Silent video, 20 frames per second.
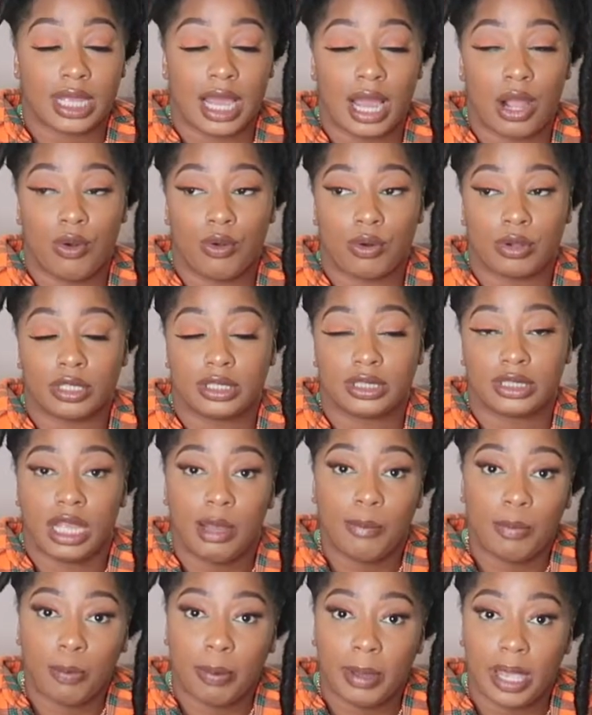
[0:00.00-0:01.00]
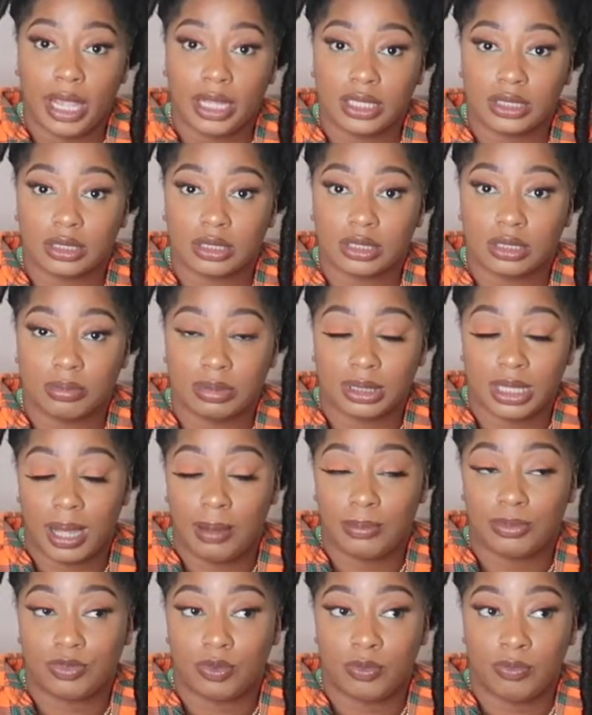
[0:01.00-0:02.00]
I ordered sample packs
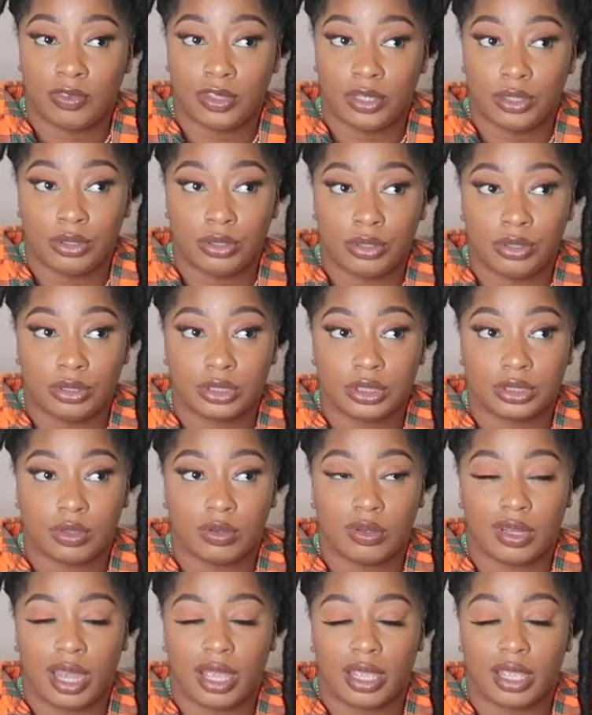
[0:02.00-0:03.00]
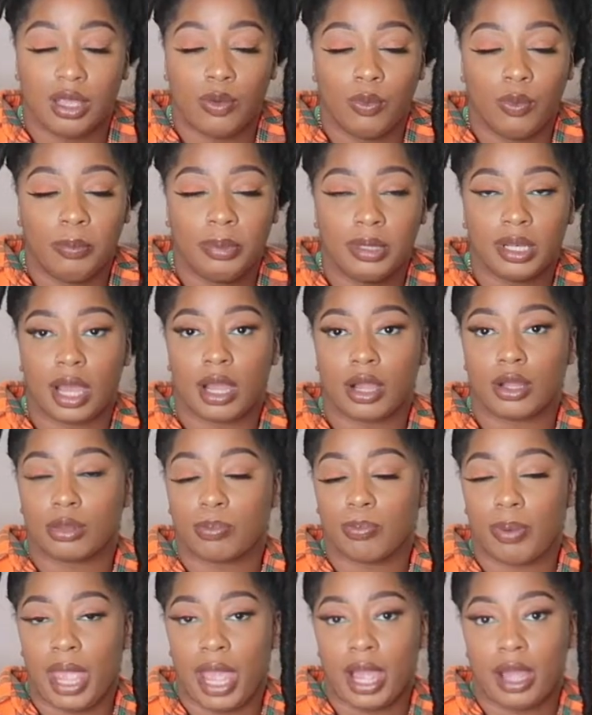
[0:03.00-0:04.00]
sometimes from vendors. So like it would be like a
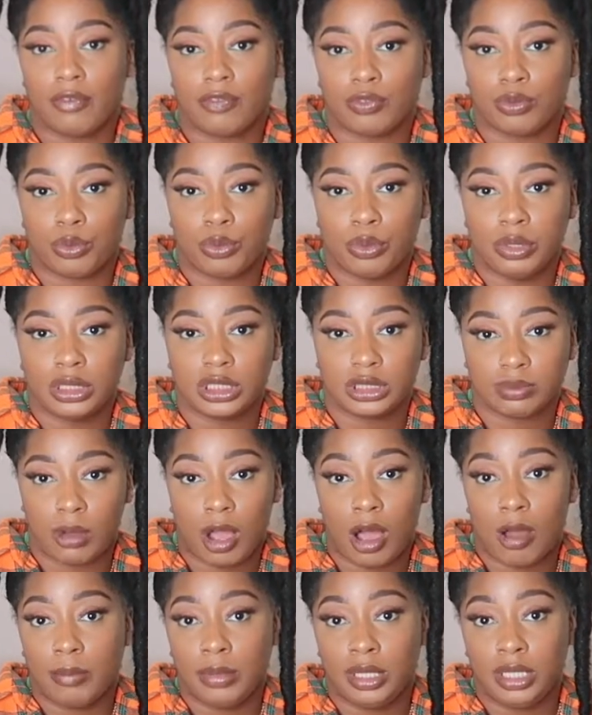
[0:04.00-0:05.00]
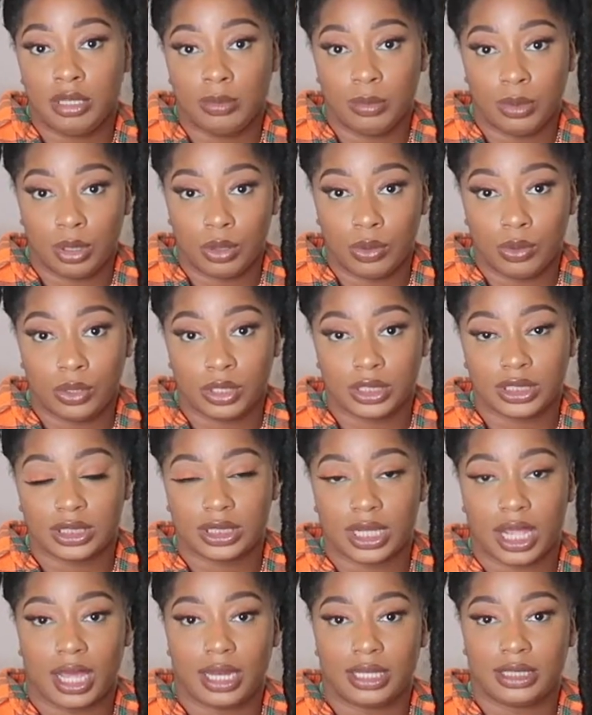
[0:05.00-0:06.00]
pack of 3 small, medium, large,
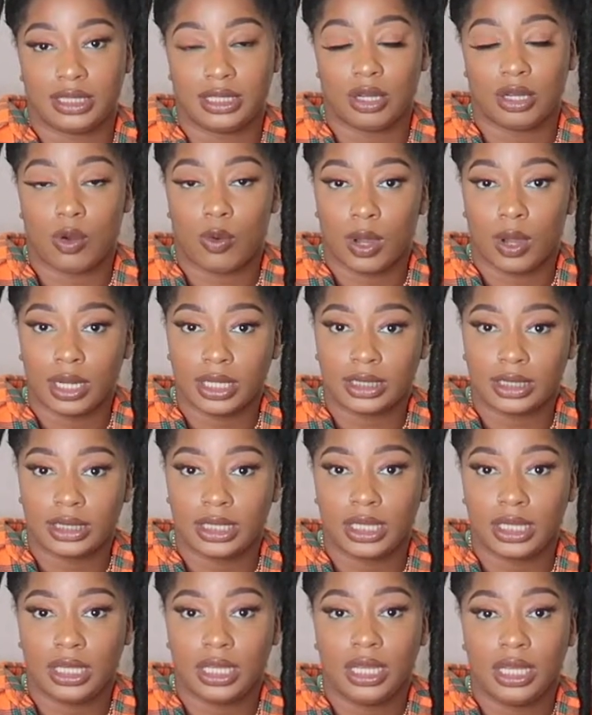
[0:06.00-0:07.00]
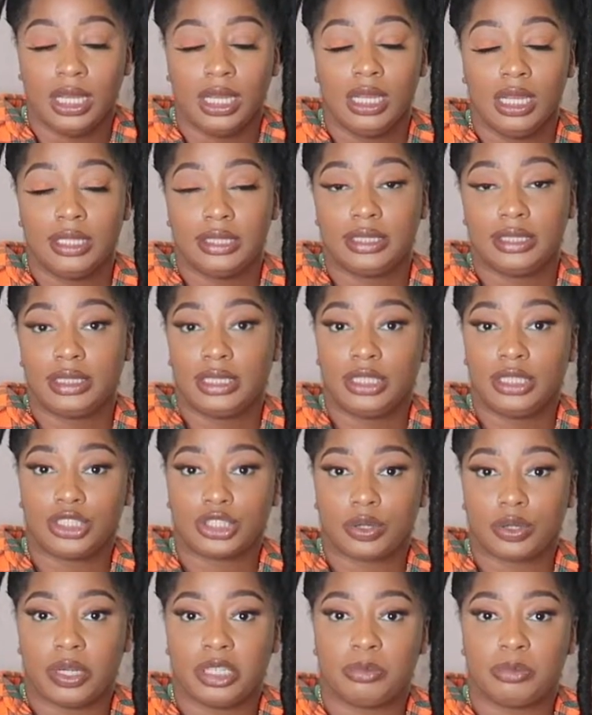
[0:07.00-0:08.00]
to kind of see the quantity, to see the
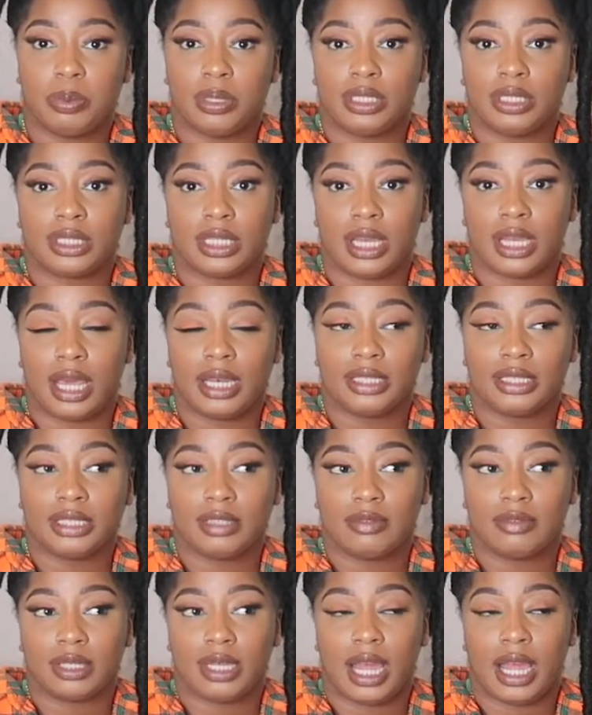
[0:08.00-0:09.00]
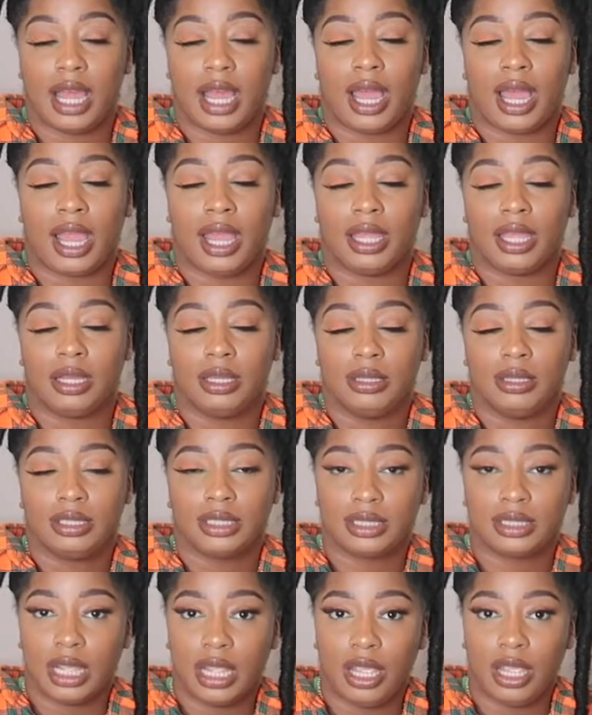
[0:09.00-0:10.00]
stretch, because a lot of stuff that I
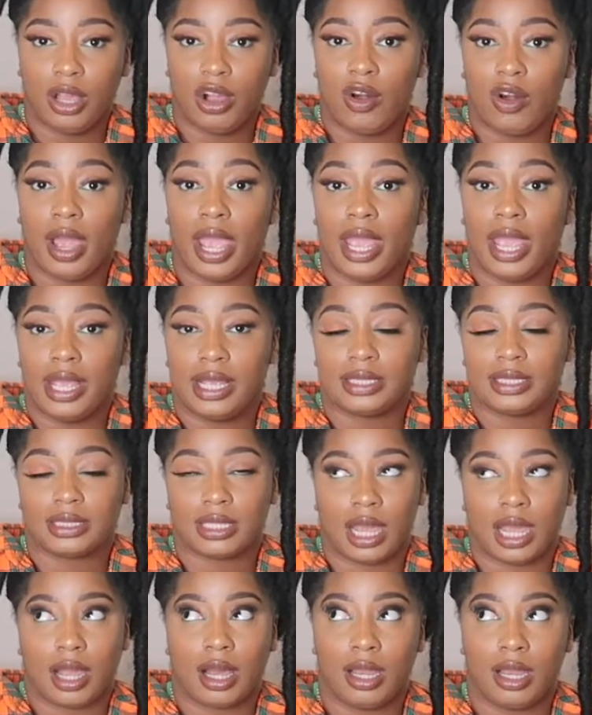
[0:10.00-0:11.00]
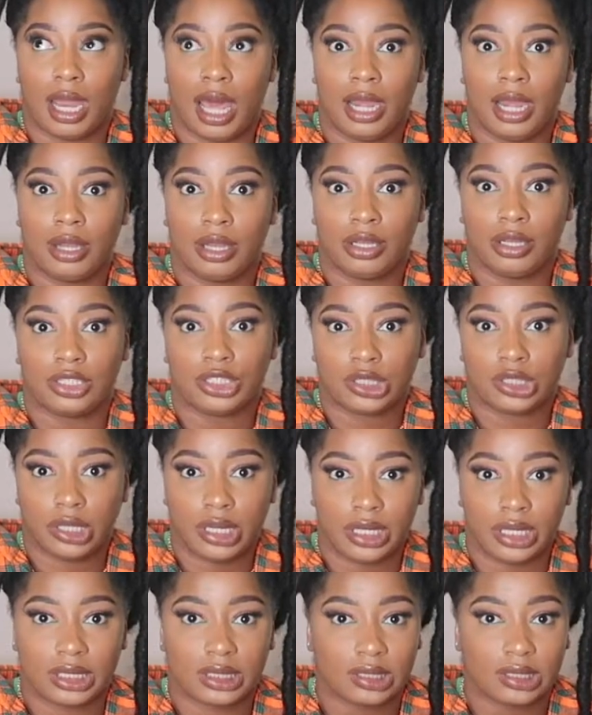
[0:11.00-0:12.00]
sell has like a lot of good
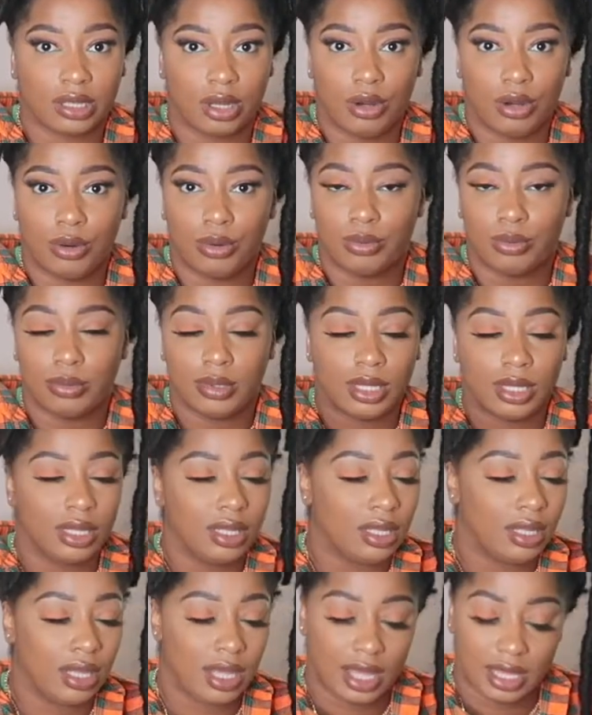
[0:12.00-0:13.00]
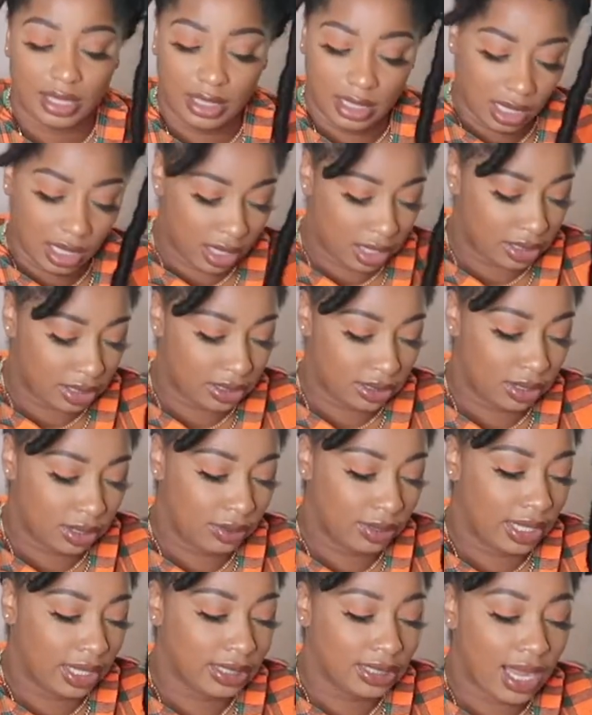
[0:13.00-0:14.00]
stretch. So yeah,
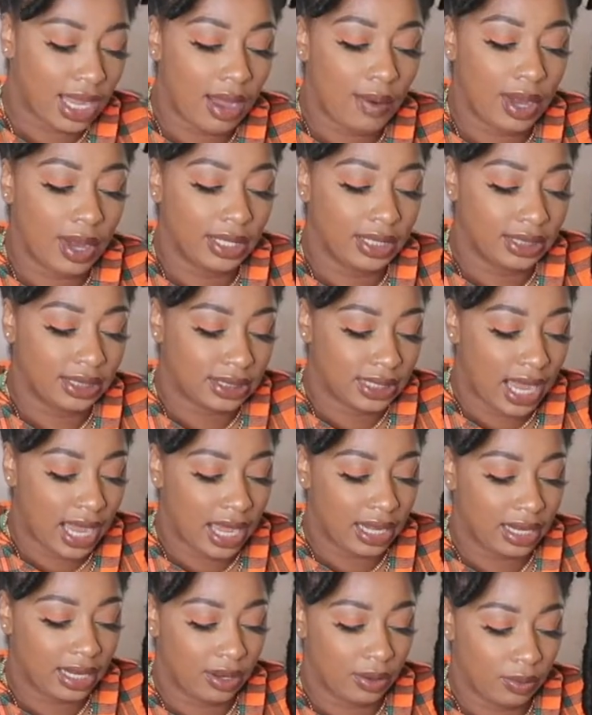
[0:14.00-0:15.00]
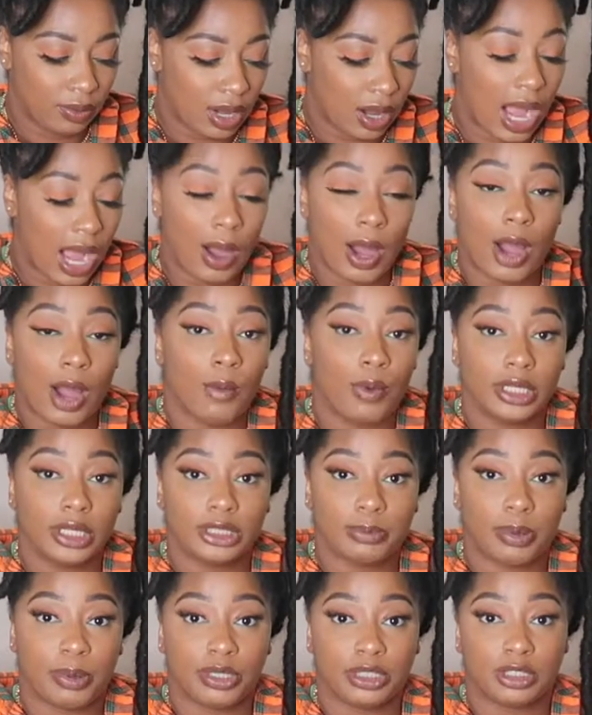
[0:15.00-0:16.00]
so that's how I decided how I wanted
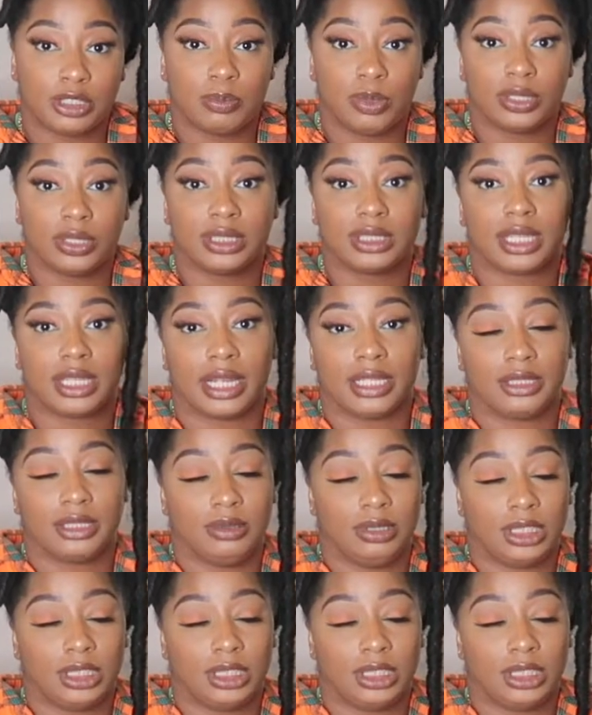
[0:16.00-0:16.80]
to purchase merchandise.